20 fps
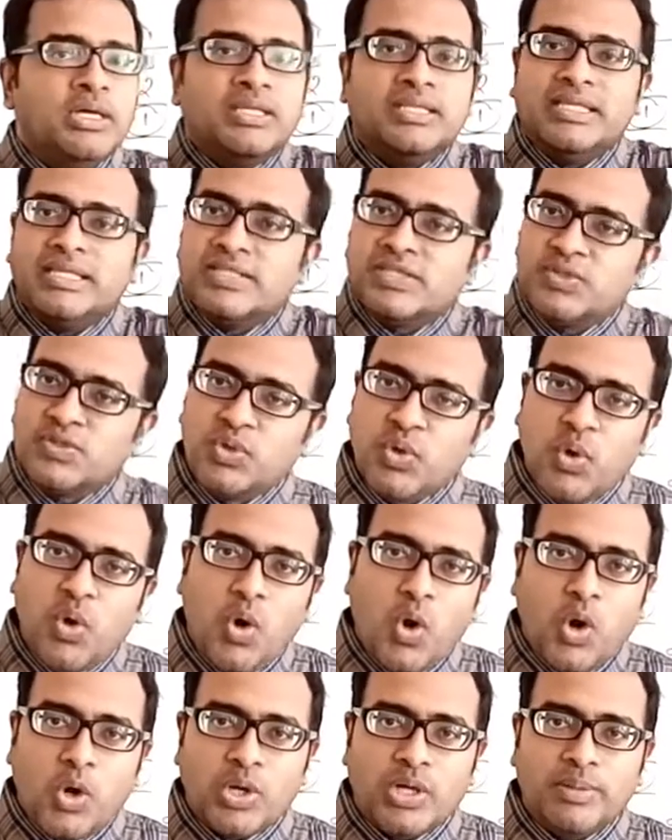There is no
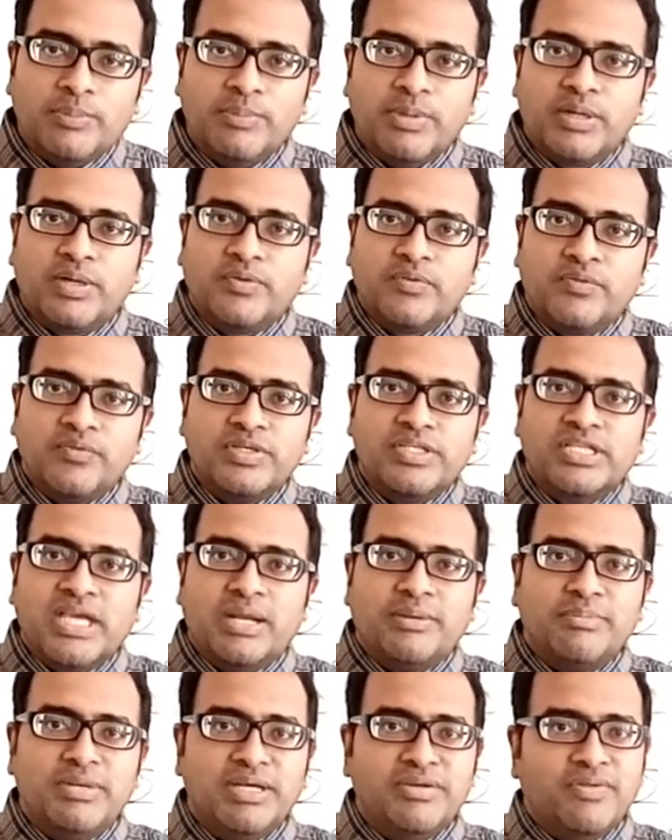odd number which
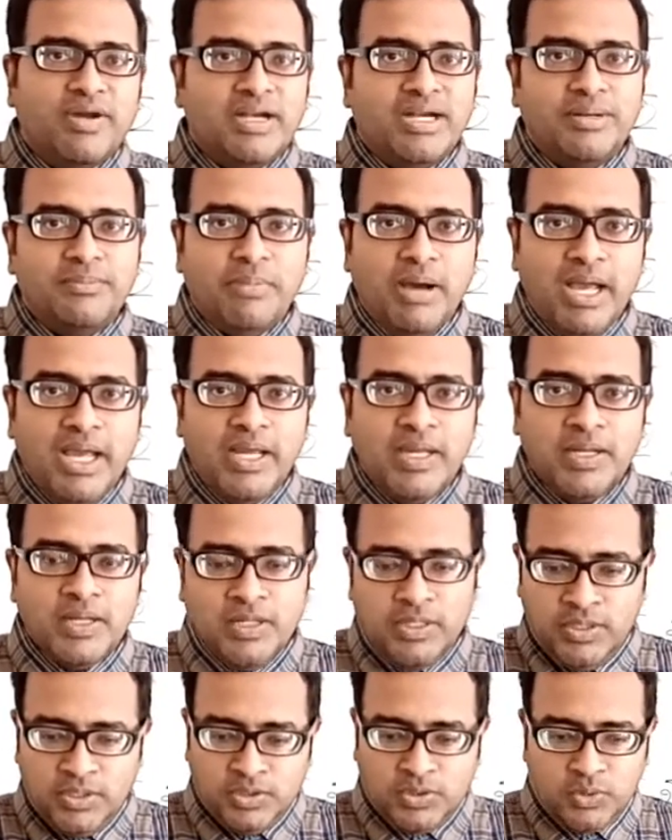can be divided by
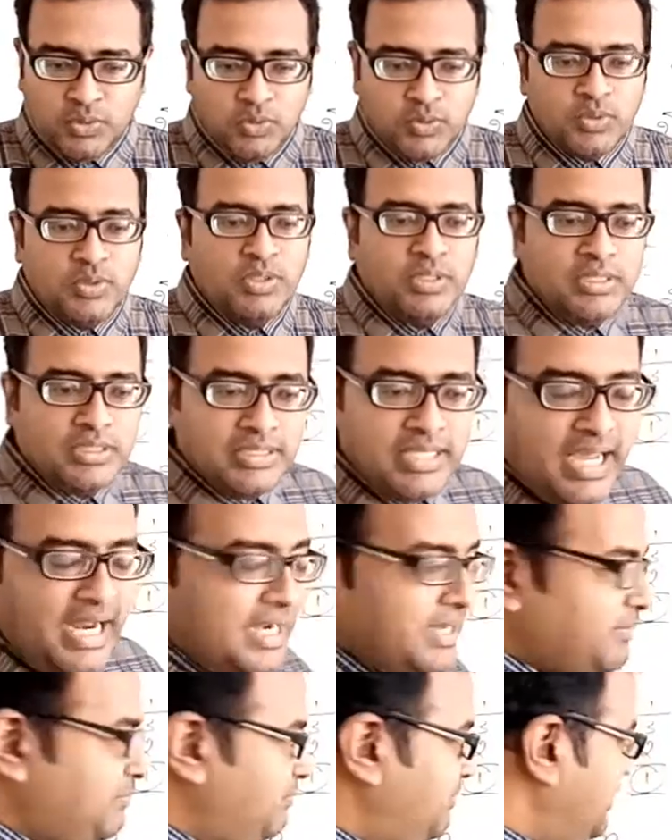2. That